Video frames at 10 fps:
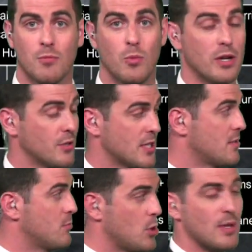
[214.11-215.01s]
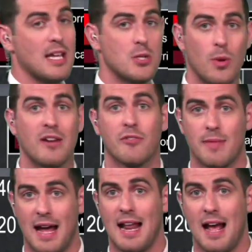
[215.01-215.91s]
We are just two days away from
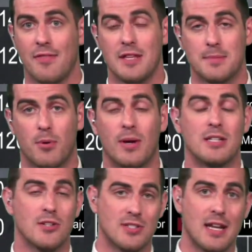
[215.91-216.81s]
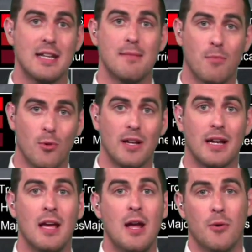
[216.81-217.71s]
that at this point. So Sunday morning
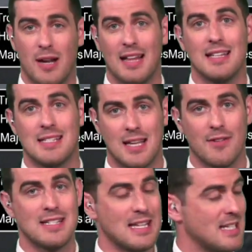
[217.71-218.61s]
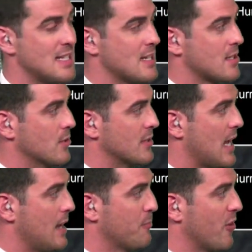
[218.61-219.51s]
would at least give us that statistical
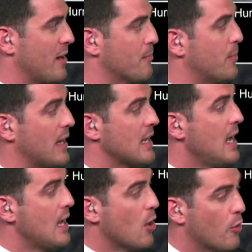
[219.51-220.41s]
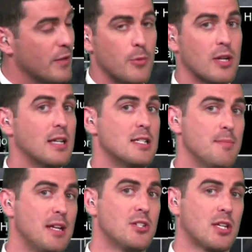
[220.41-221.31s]
top frame. But hopefully we're going to
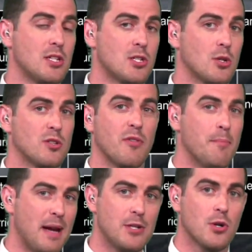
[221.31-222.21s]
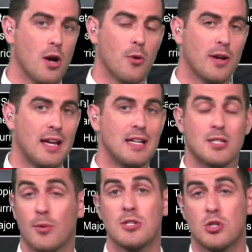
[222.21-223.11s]
diminish the concerns from major hurricanes.
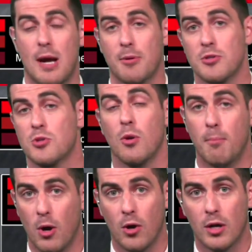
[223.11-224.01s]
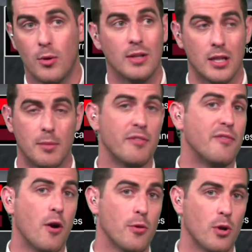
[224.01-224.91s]
There is tropical storm Margot a little bit
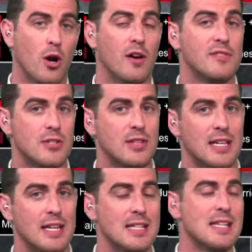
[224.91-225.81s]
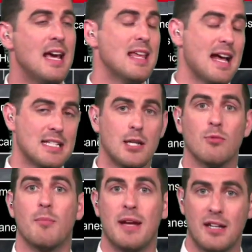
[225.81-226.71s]
farther off to the east. That's going to
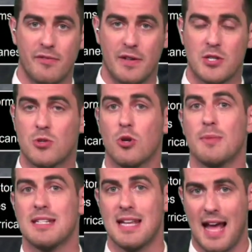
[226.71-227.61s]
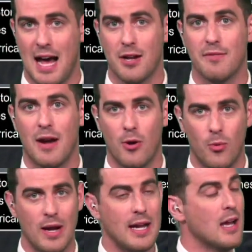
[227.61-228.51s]
remain a fish storm and stay out of our
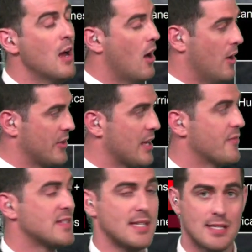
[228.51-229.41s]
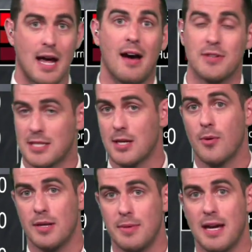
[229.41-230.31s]
way. All the emphasis obviously
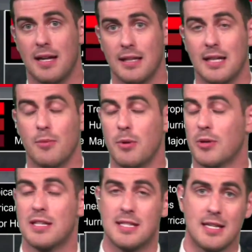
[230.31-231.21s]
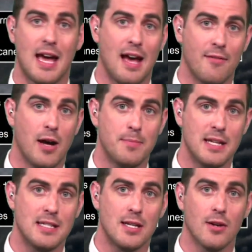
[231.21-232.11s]
going to be on Lee, and we will continue to have
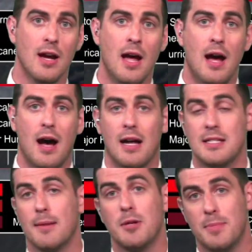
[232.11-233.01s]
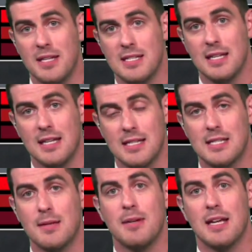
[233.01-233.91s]
updates here on WBZ and
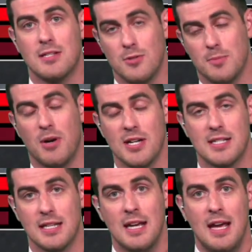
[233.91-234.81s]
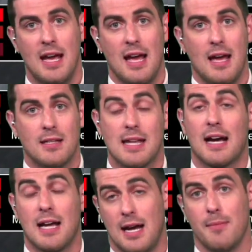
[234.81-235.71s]
CBS News
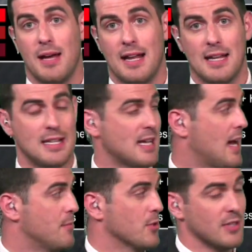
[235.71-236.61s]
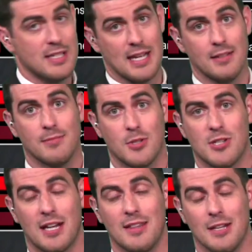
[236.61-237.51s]
com at any time during the day. So
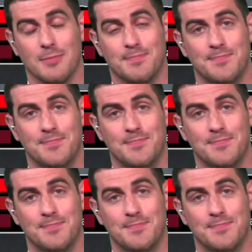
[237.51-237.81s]
check in there.